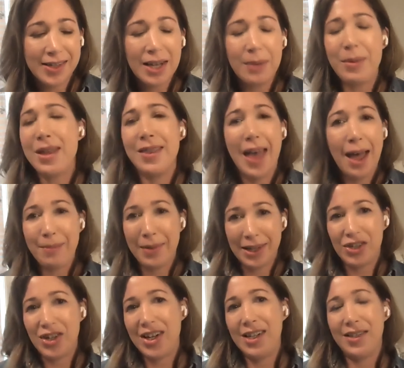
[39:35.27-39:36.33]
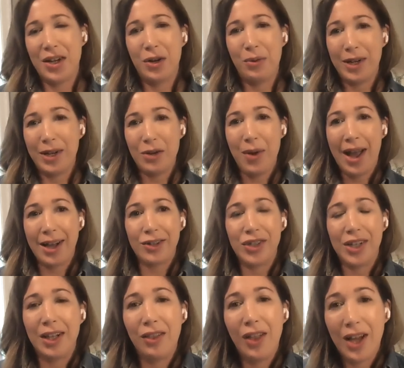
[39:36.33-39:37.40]
going to be that much easier when you
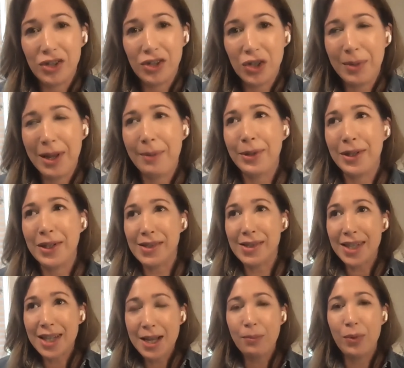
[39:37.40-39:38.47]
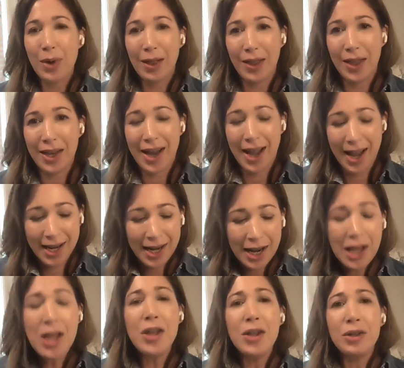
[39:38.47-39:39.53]
actually launch. You'll be able to sleep well at night,
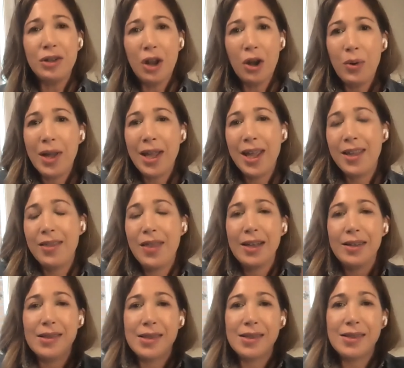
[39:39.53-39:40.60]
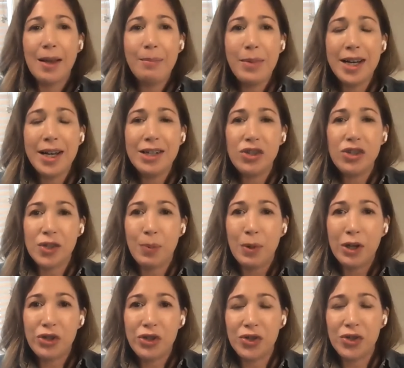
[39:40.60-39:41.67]
knowing that somebody just
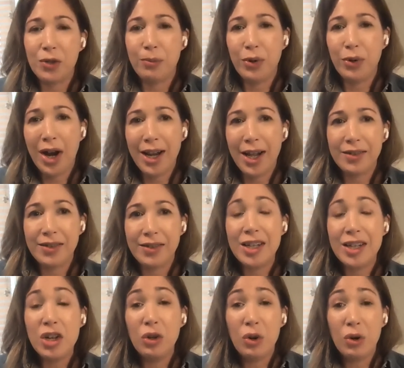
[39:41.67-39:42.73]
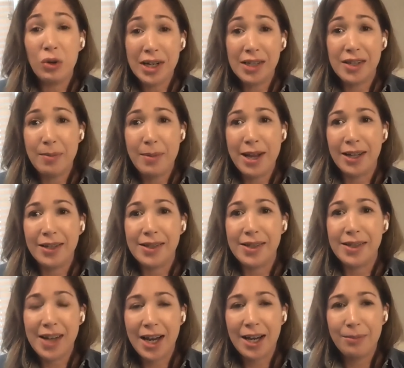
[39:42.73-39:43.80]
purchased your product and you don't need to be on
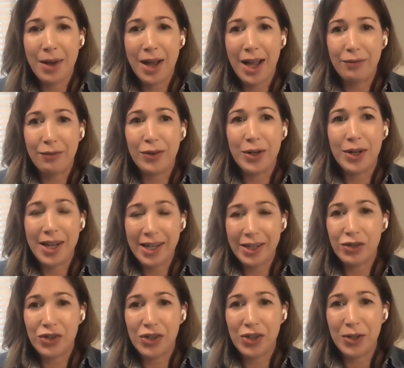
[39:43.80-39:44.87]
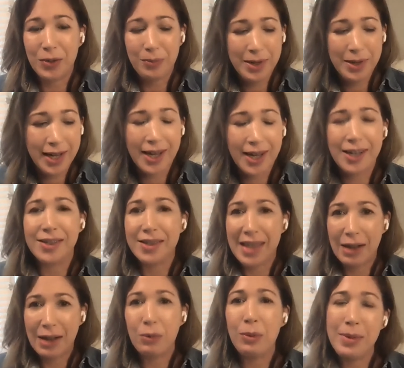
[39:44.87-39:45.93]
standby for an issue because
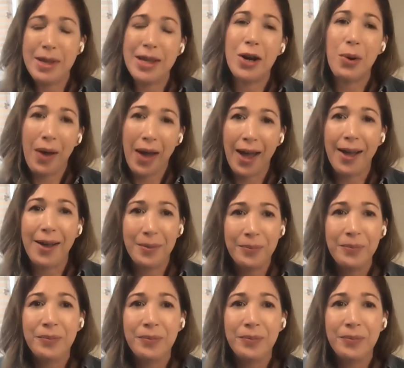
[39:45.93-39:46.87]
they will be okay.